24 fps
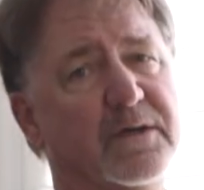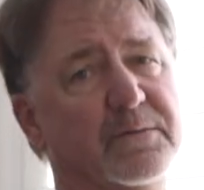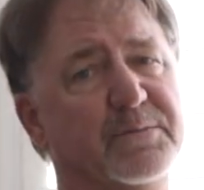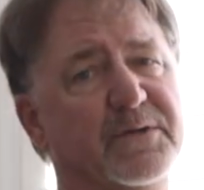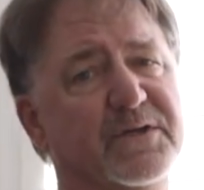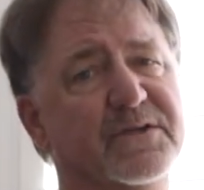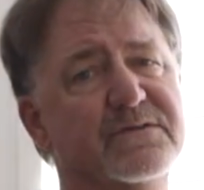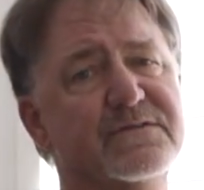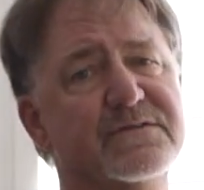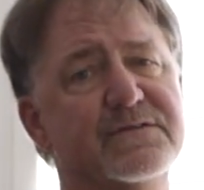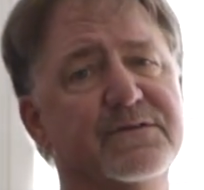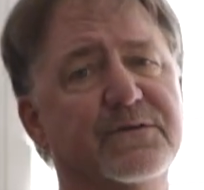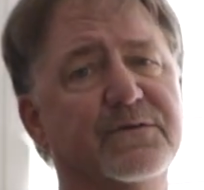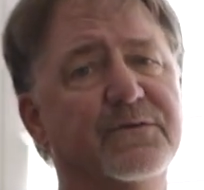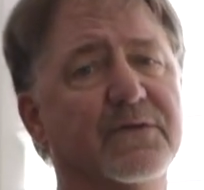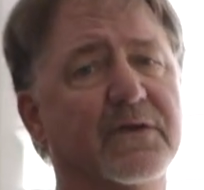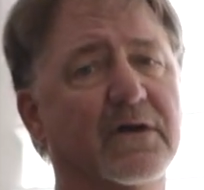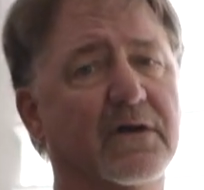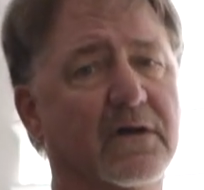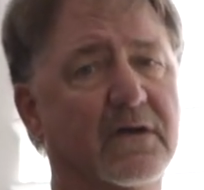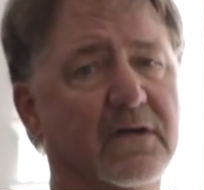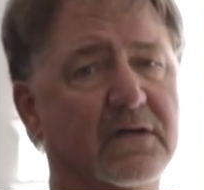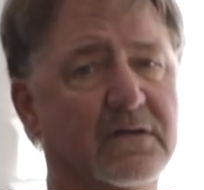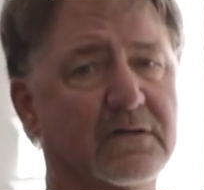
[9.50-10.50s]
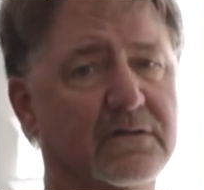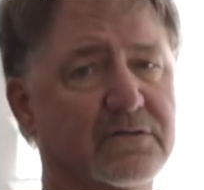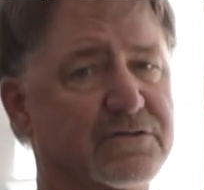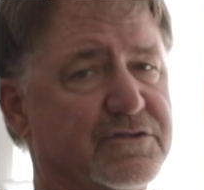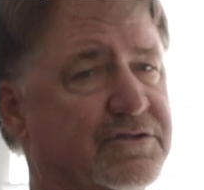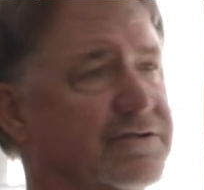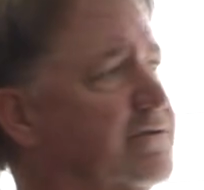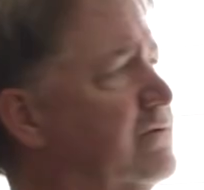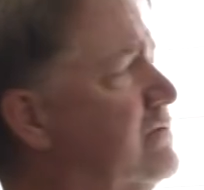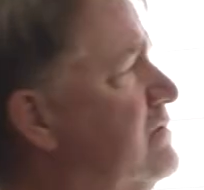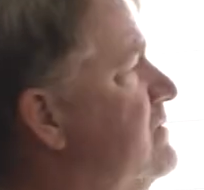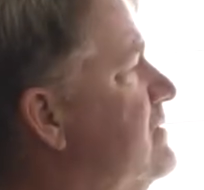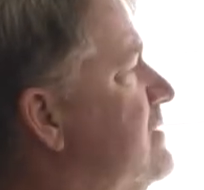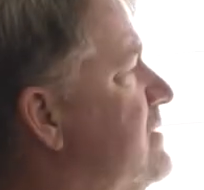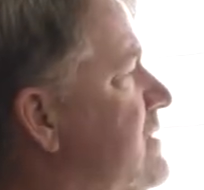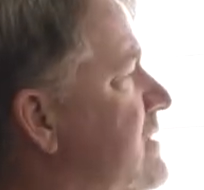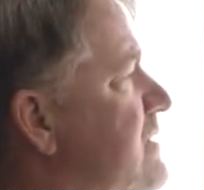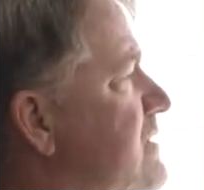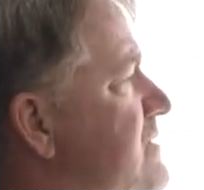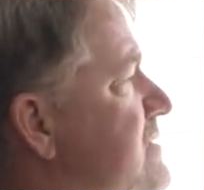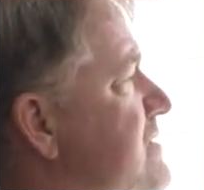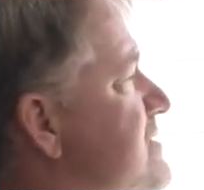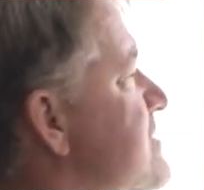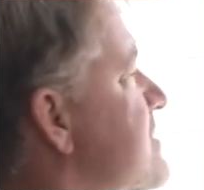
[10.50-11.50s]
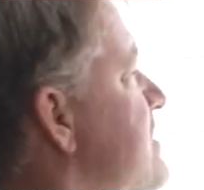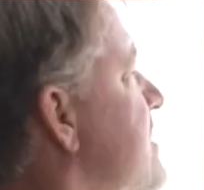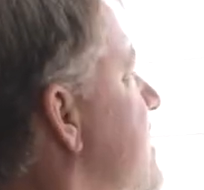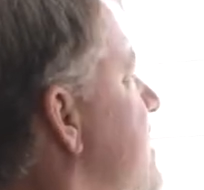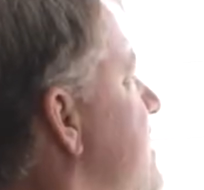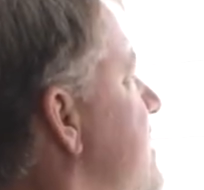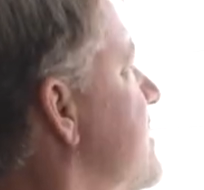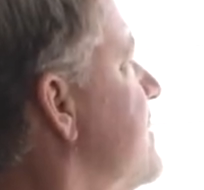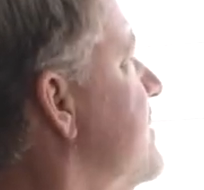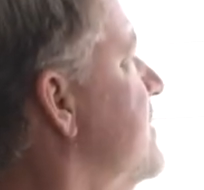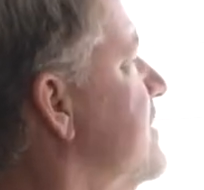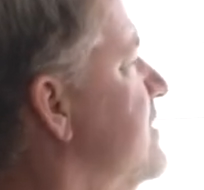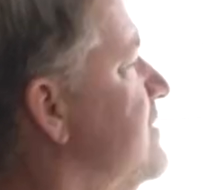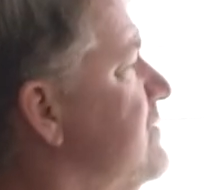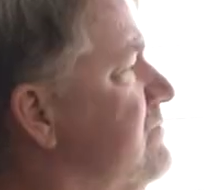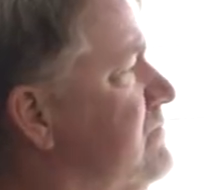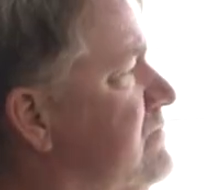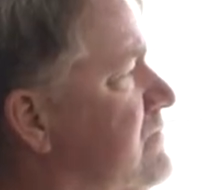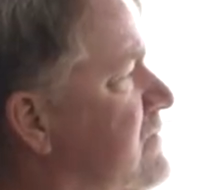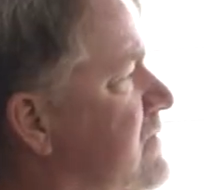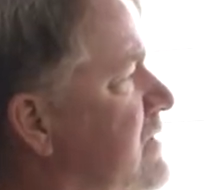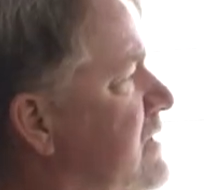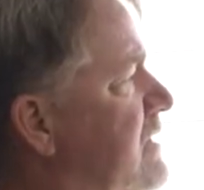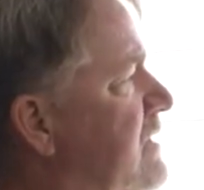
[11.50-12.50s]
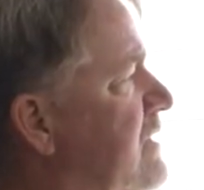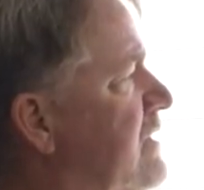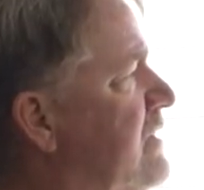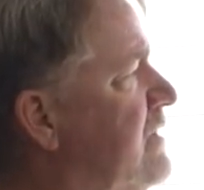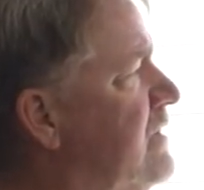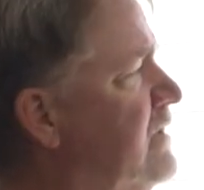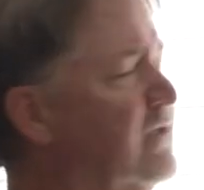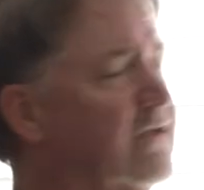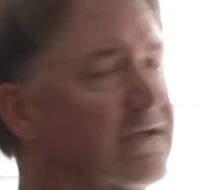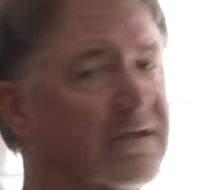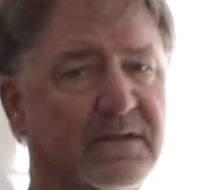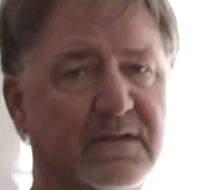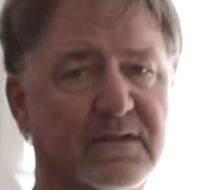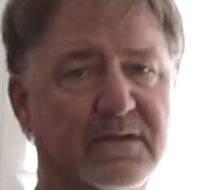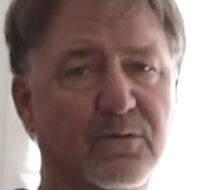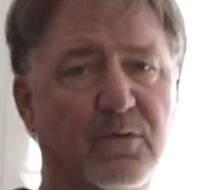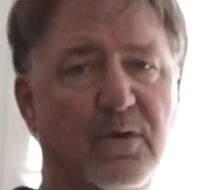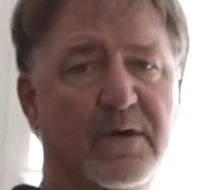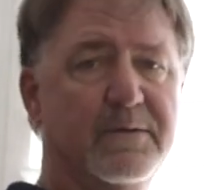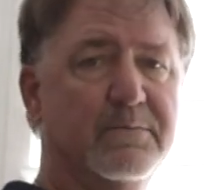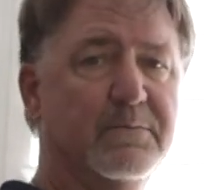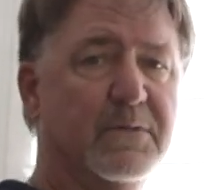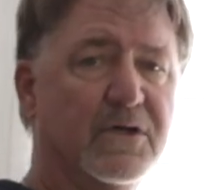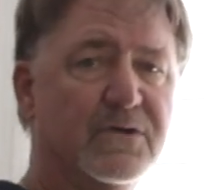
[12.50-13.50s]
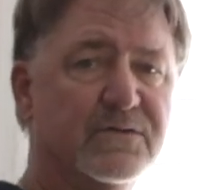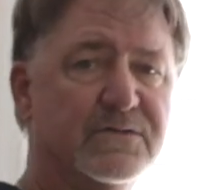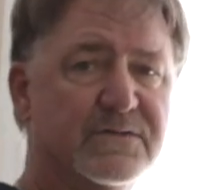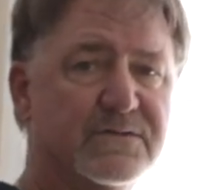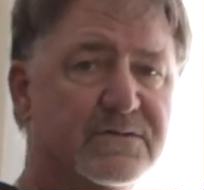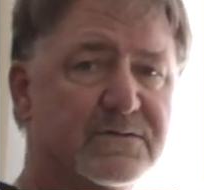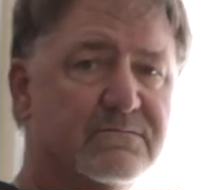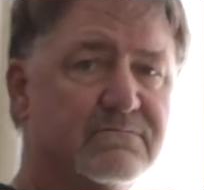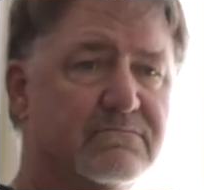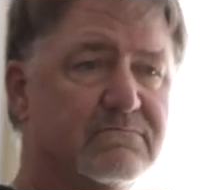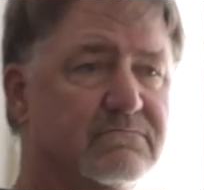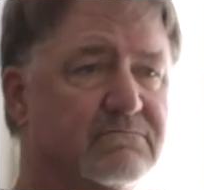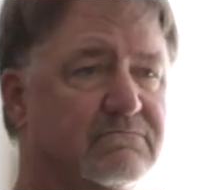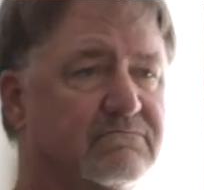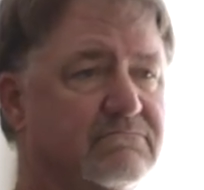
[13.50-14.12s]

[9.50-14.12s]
up into the arch. It's kind of the way most